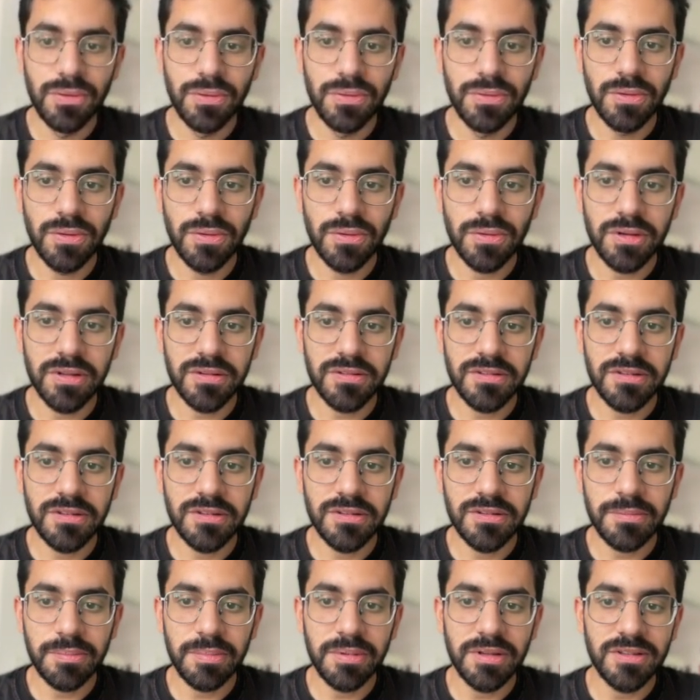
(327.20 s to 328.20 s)
do notice
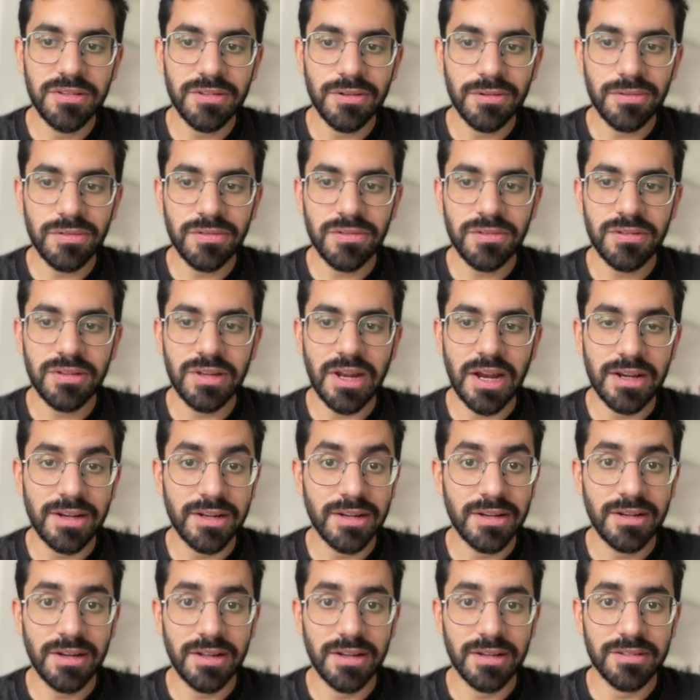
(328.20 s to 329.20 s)
this piece of
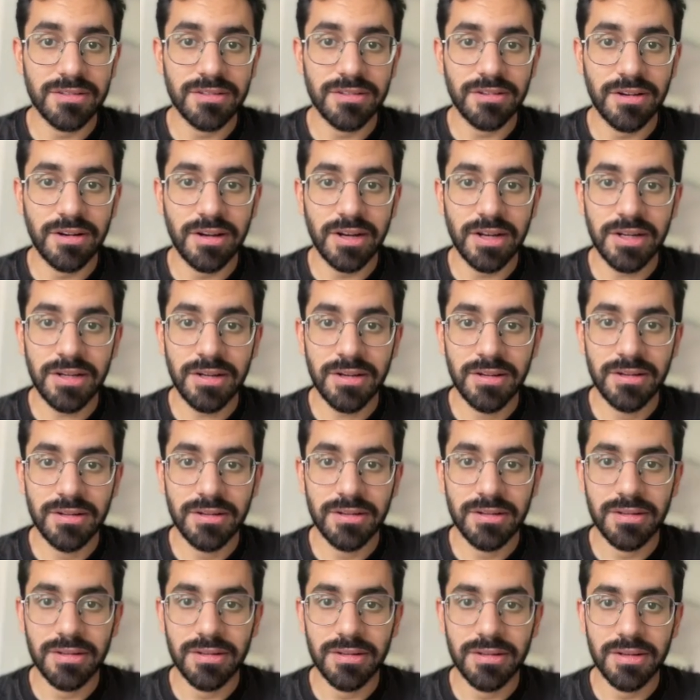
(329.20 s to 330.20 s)
static text right
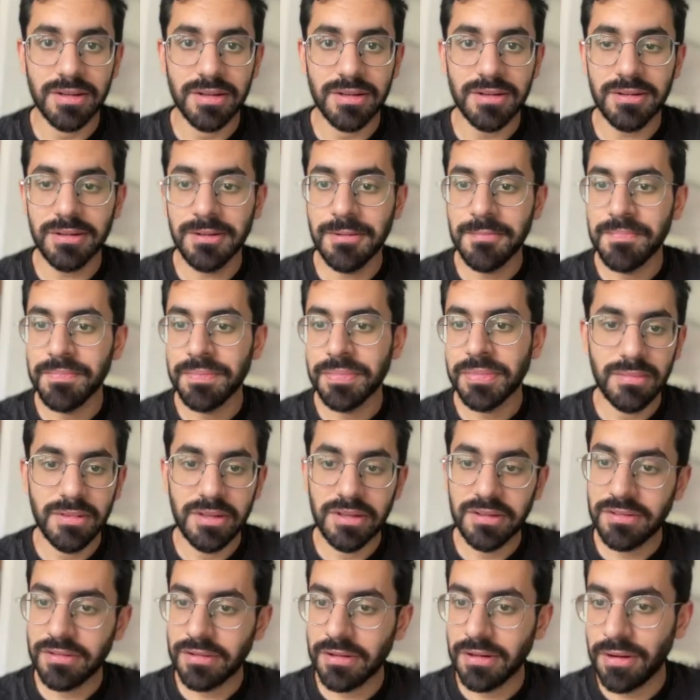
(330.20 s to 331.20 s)
here.
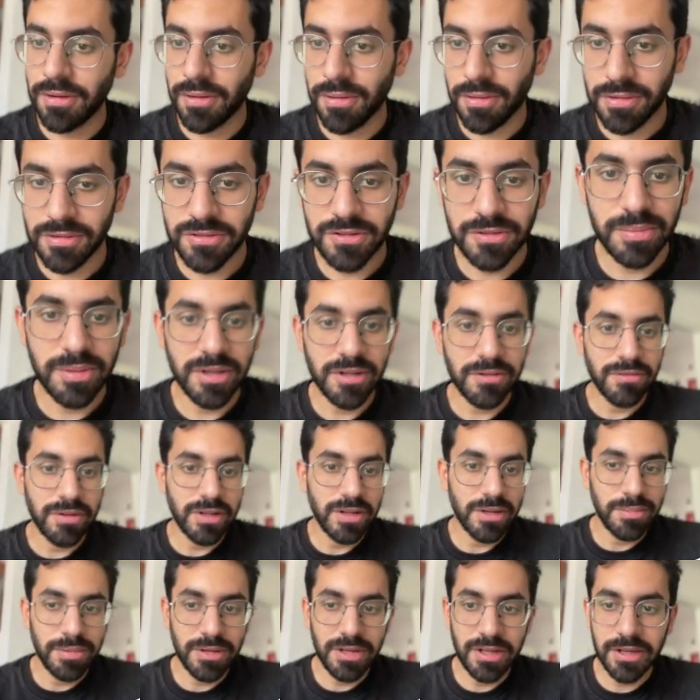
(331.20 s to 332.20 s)
This will also be
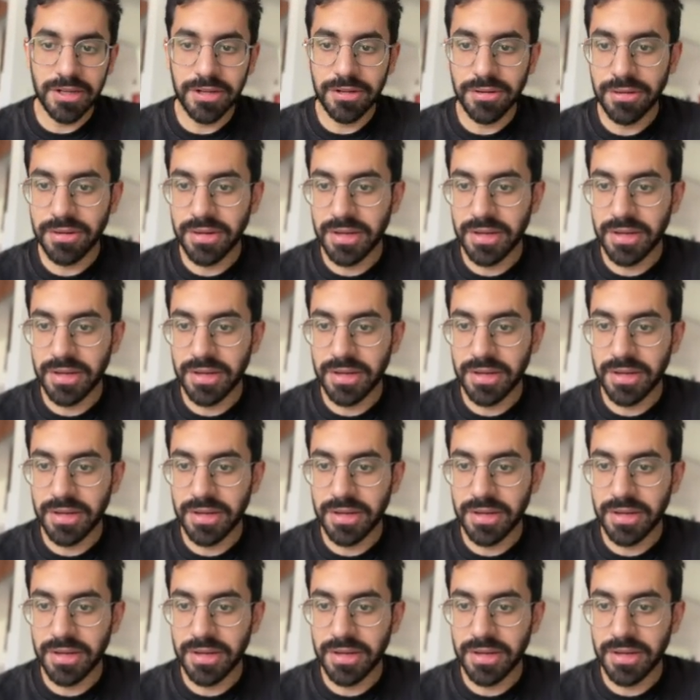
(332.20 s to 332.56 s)
available in your